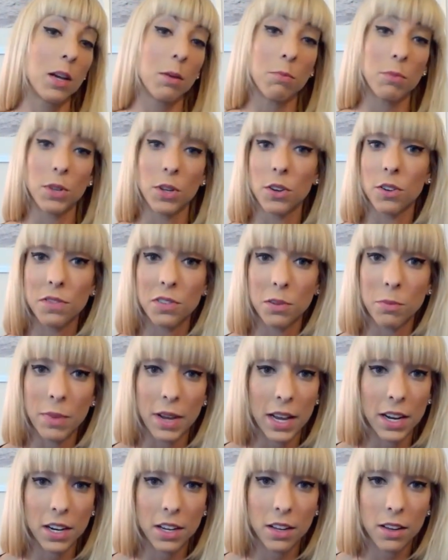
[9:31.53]
beautiful
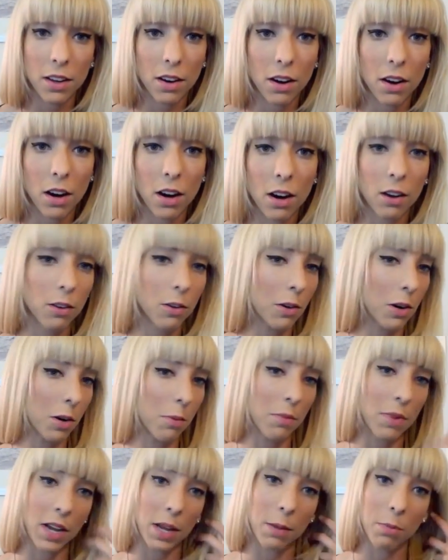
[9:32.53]
manicure or
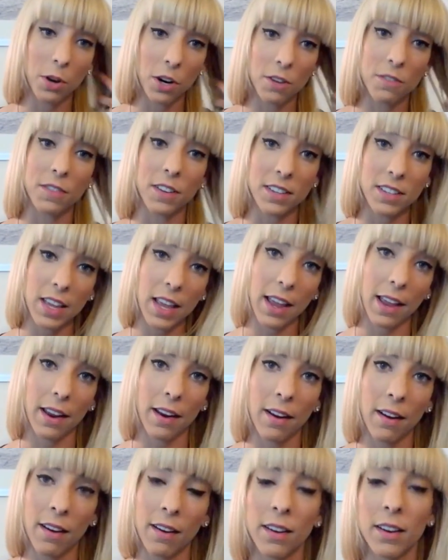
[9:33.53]
my perfect
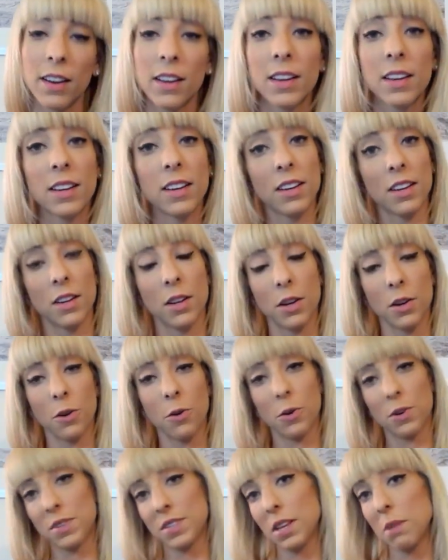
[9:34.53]
hair
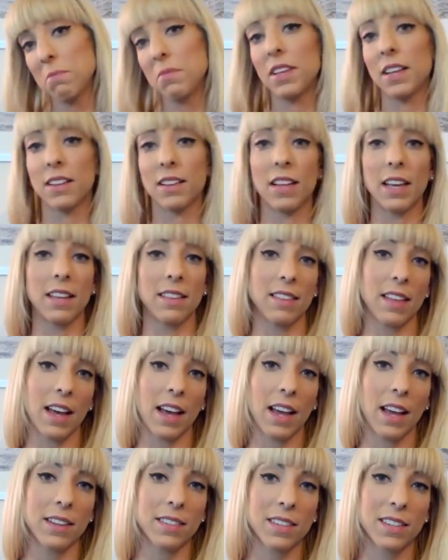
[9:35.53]
or something like that.